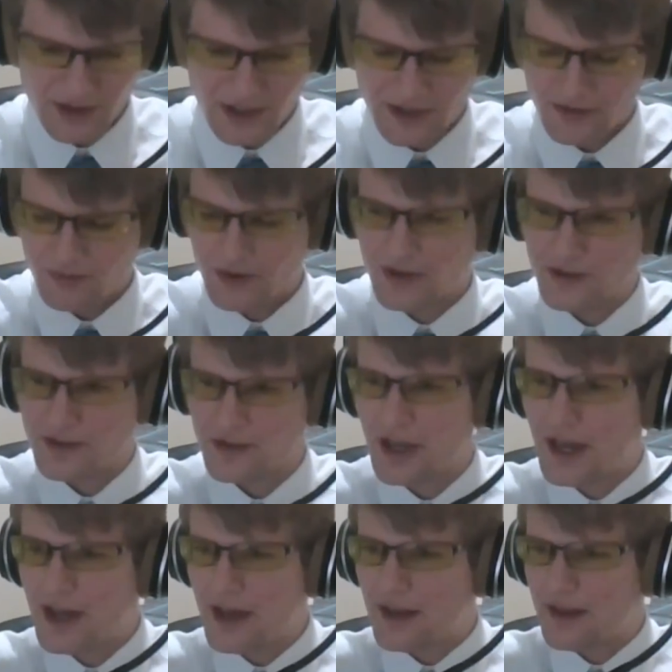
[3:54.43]
guide was
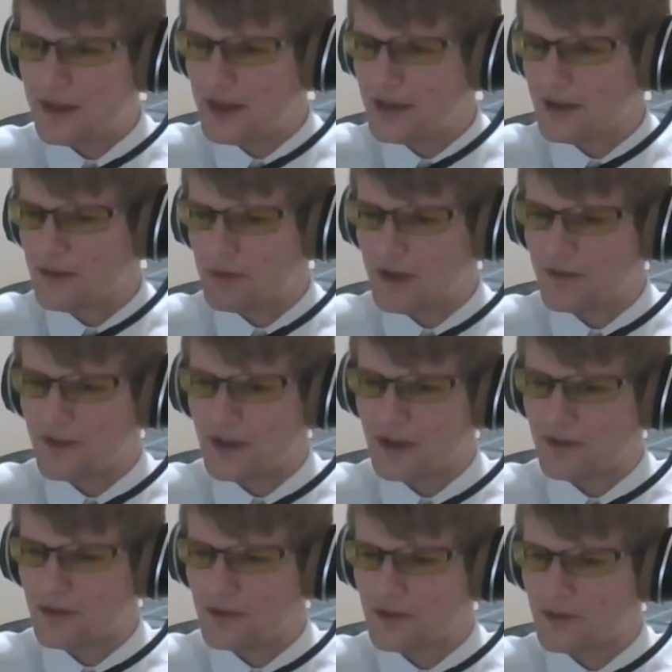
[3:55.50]
thick, but it's
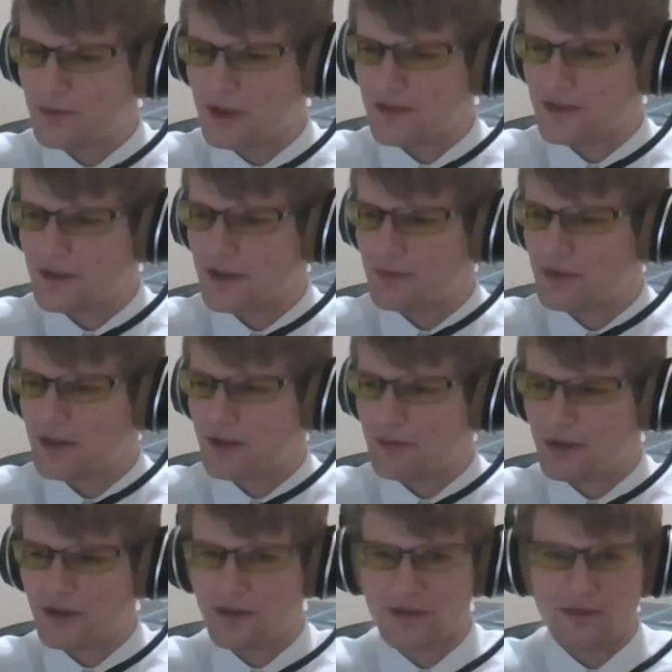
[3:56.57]
actually just because it comes in a
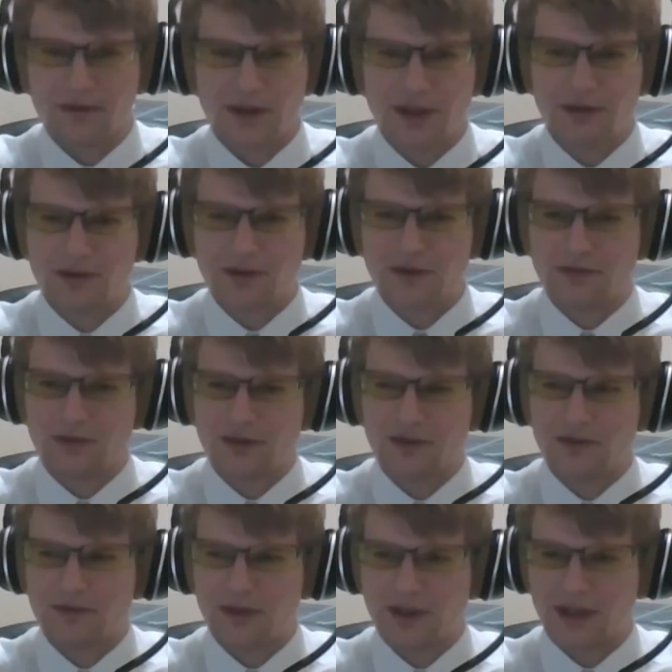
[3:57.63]
bunch of different languages, which
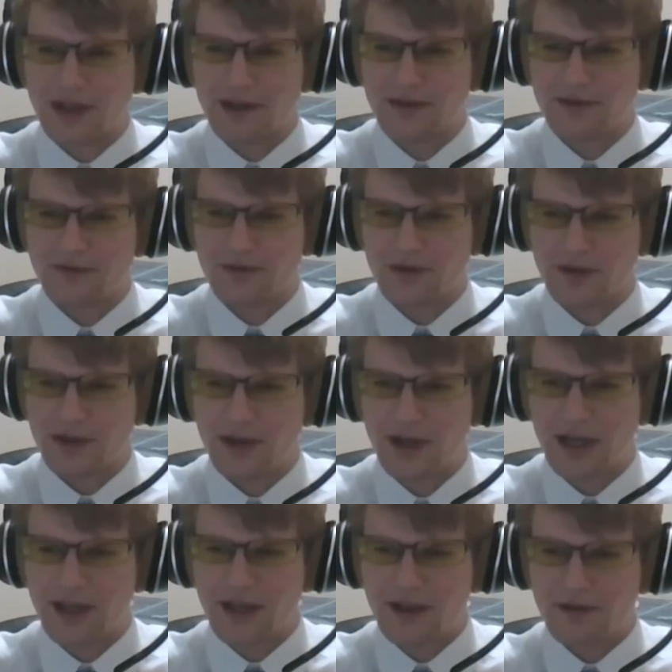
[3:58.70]
is really nice for,
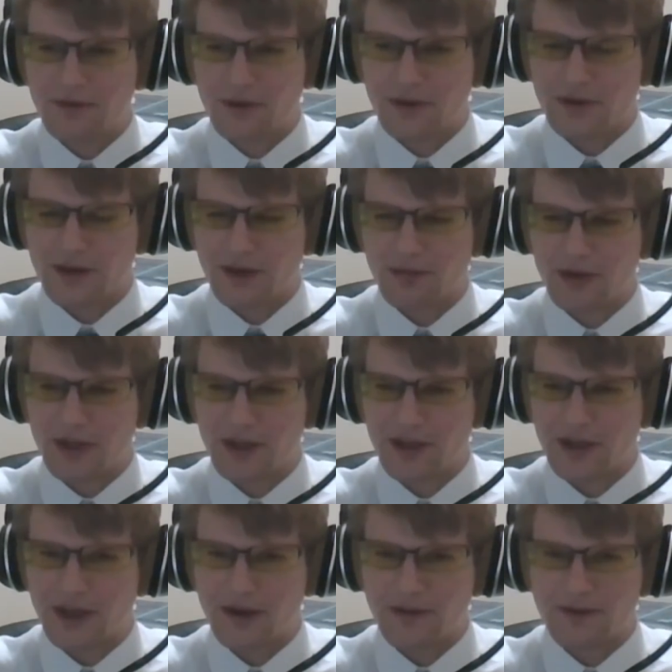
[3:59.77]
of course, anybody
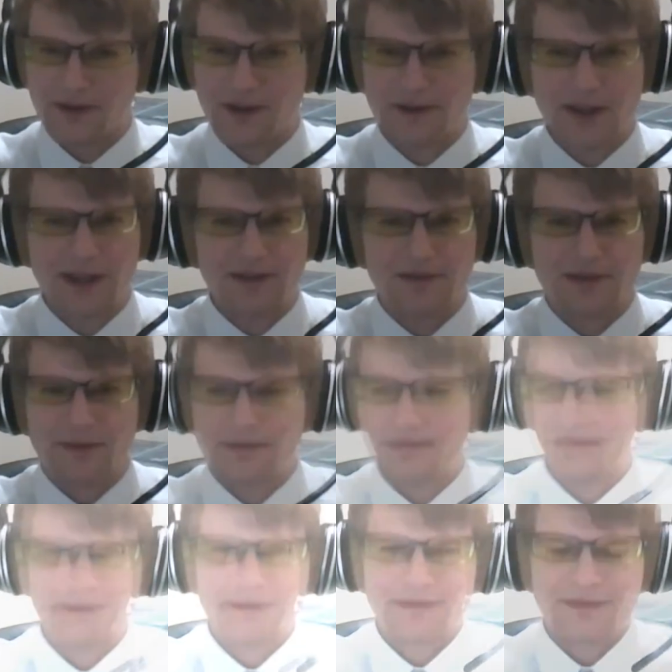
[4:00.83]
out of the States.
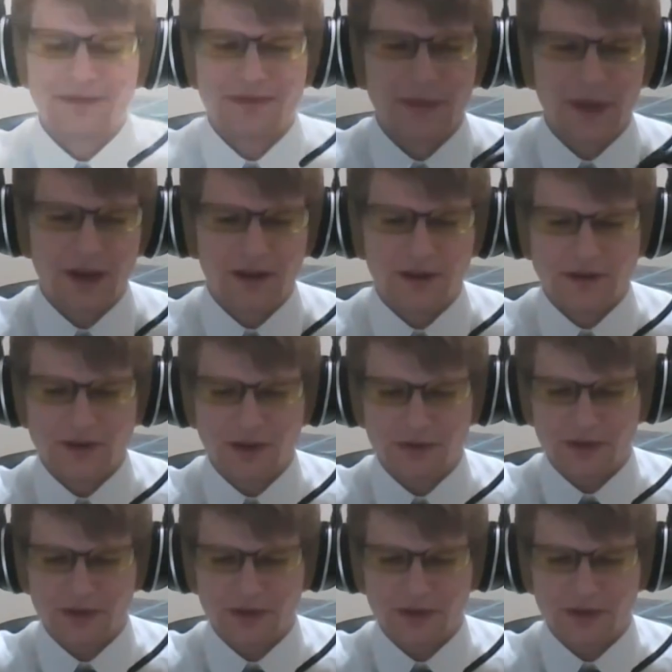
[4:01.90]
So